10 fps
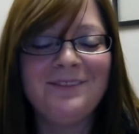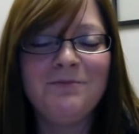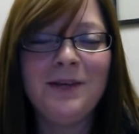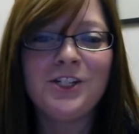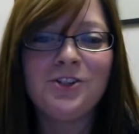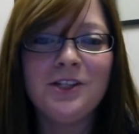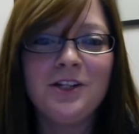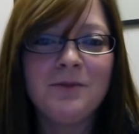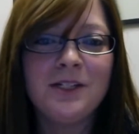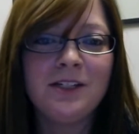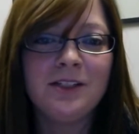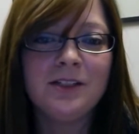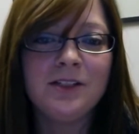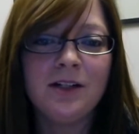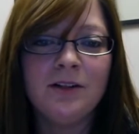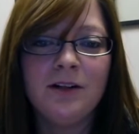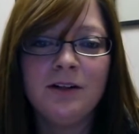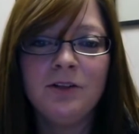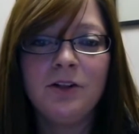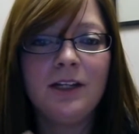make sure that your materials
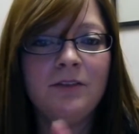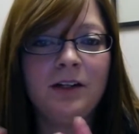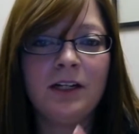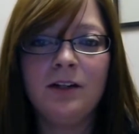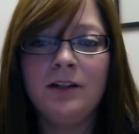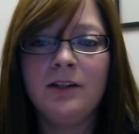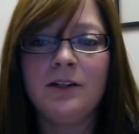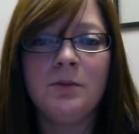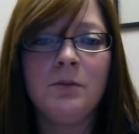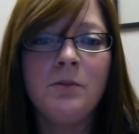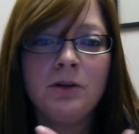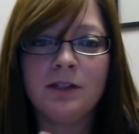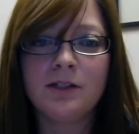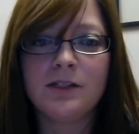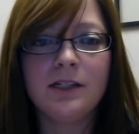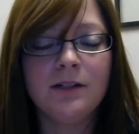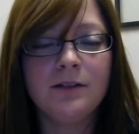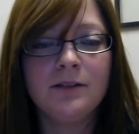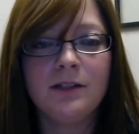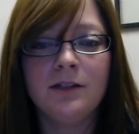are looking very good, that you're promoting your
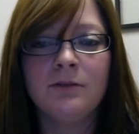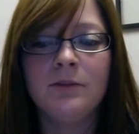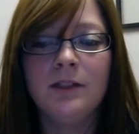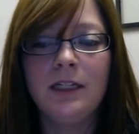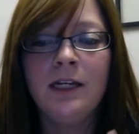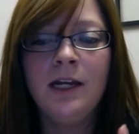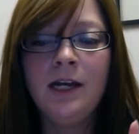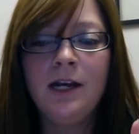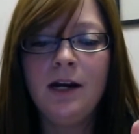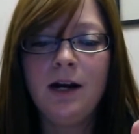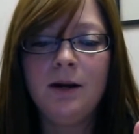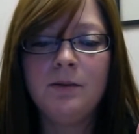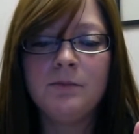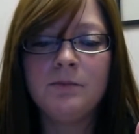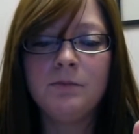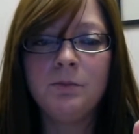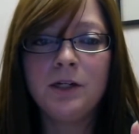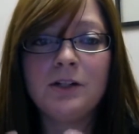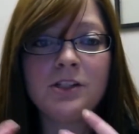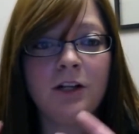skills, that you're really
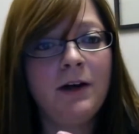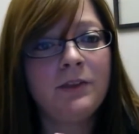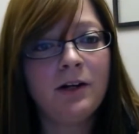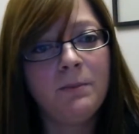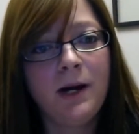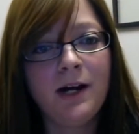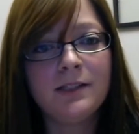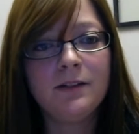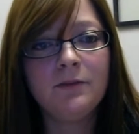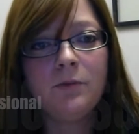putting yourself out there in a positive